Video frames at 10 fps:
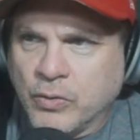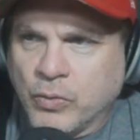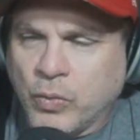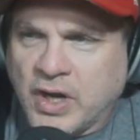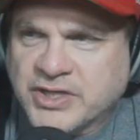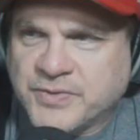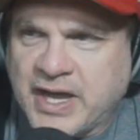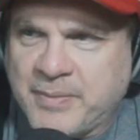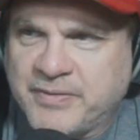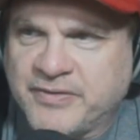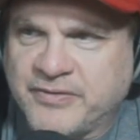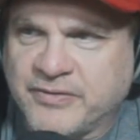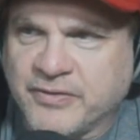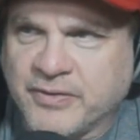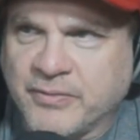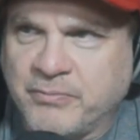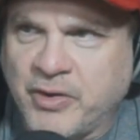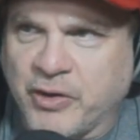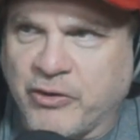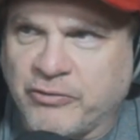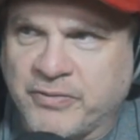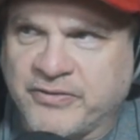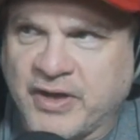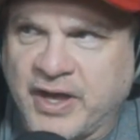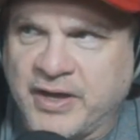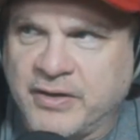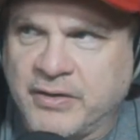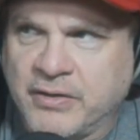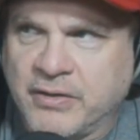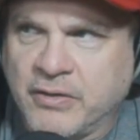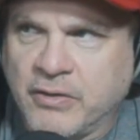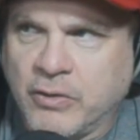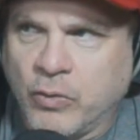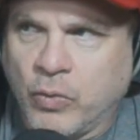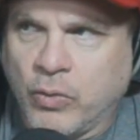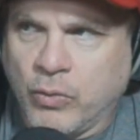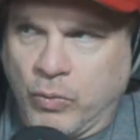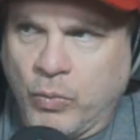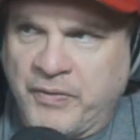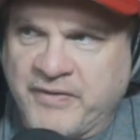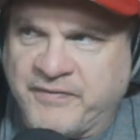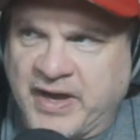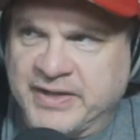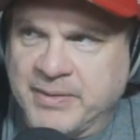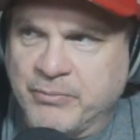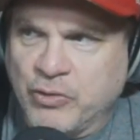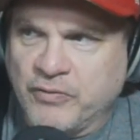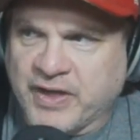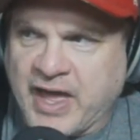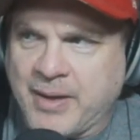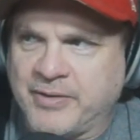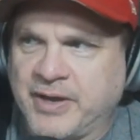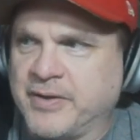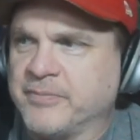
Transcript: Watch what happens to the Merry Christmas sign when they finally move the cabinet.